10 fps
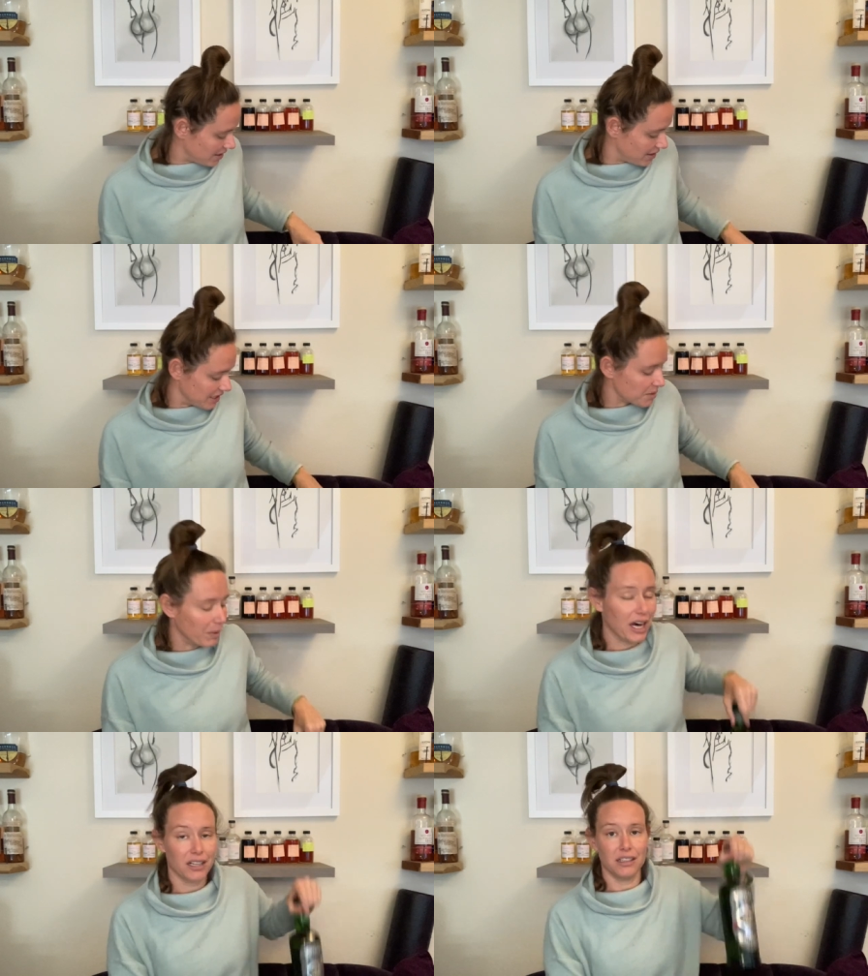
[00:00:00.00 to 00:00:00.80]
this
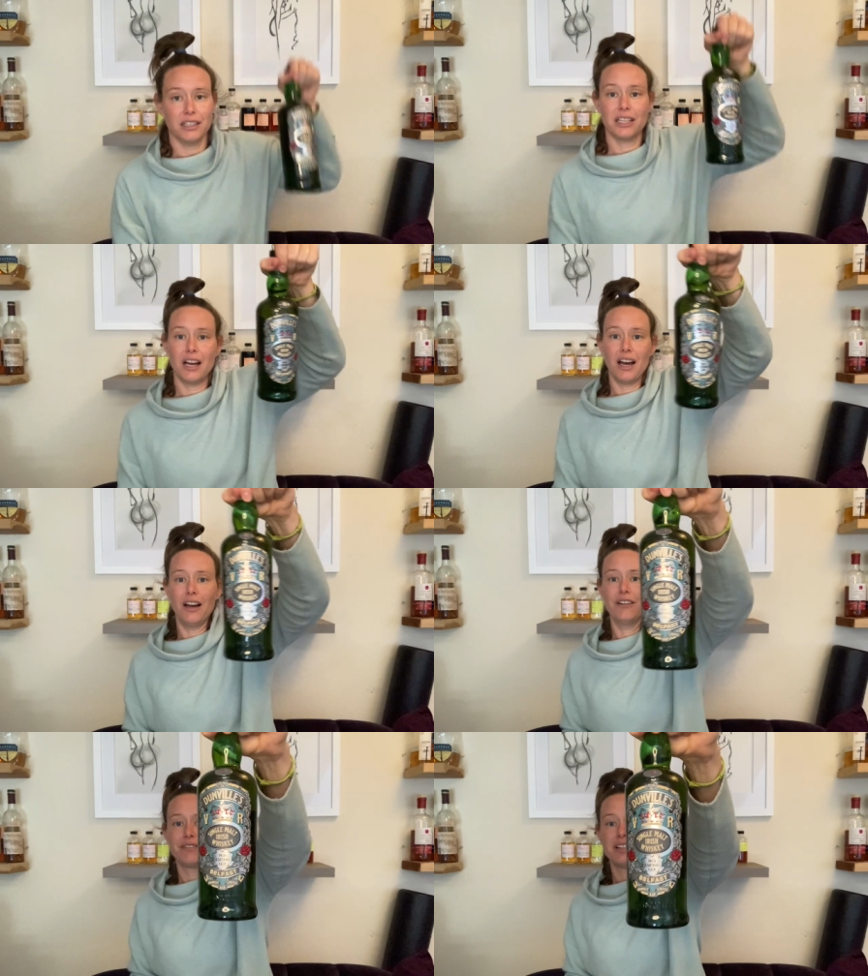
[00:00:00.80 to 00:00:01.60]
bottle
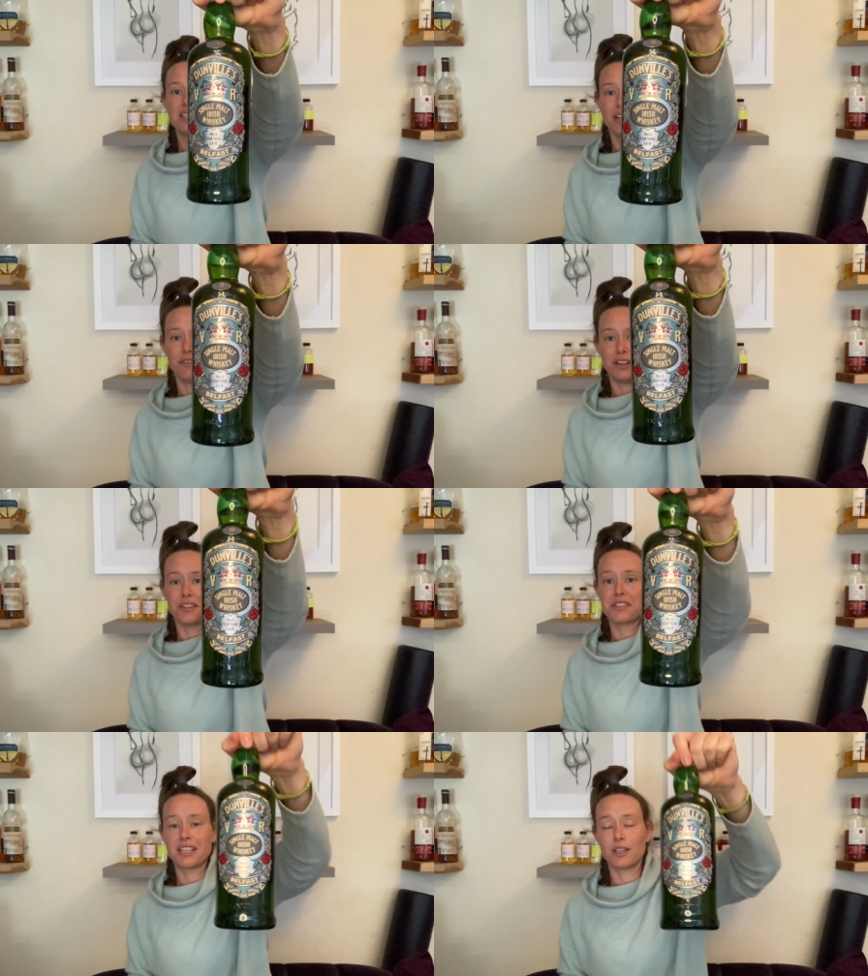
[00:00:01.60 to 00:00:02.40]
of
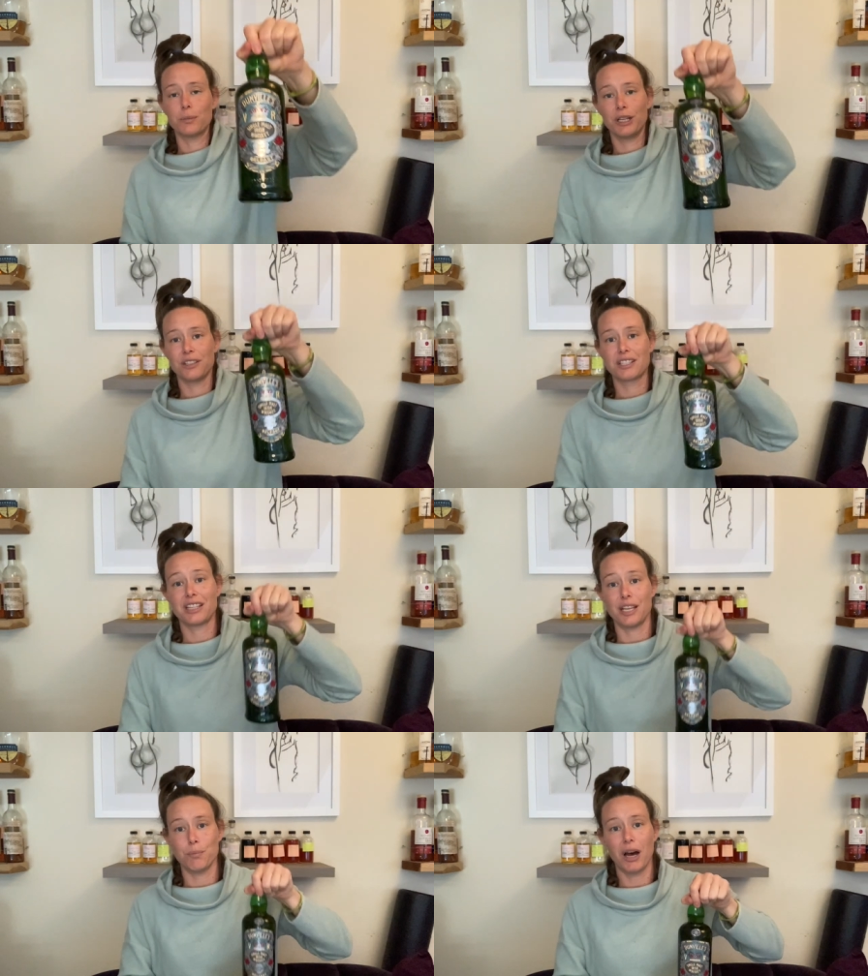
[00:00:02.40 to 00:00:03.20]
Dunville single malt,
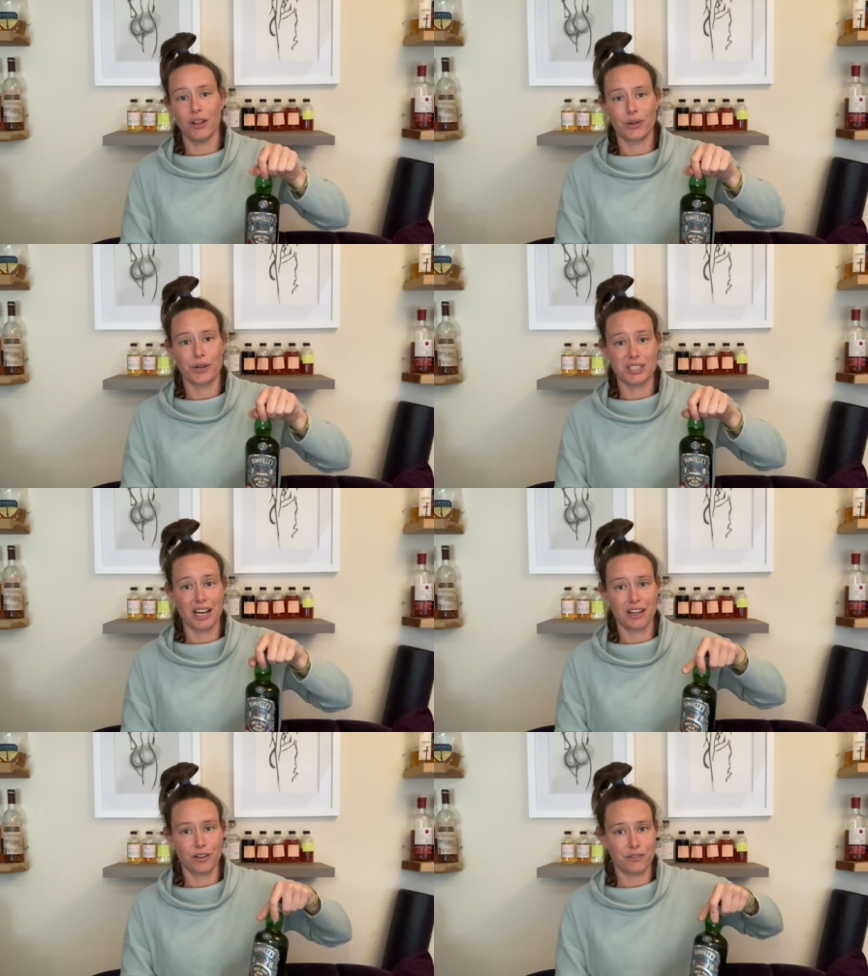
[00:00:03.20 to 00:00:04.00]
the Palo
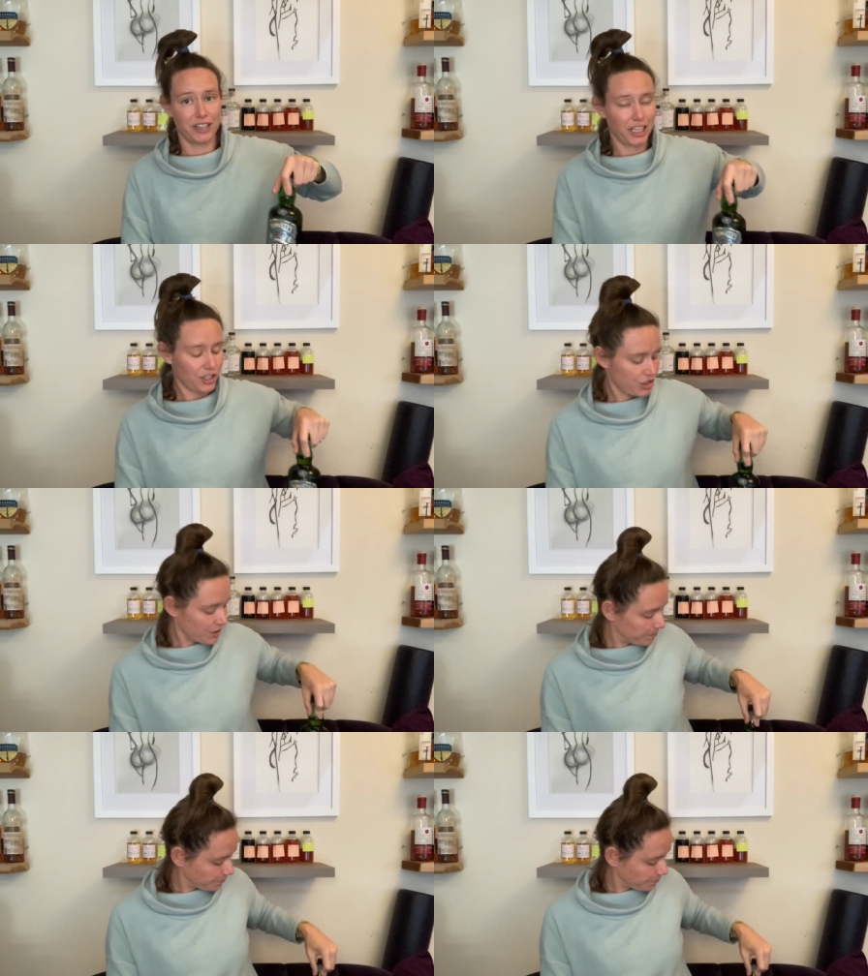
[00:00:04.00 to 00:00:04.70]
Cortado finish.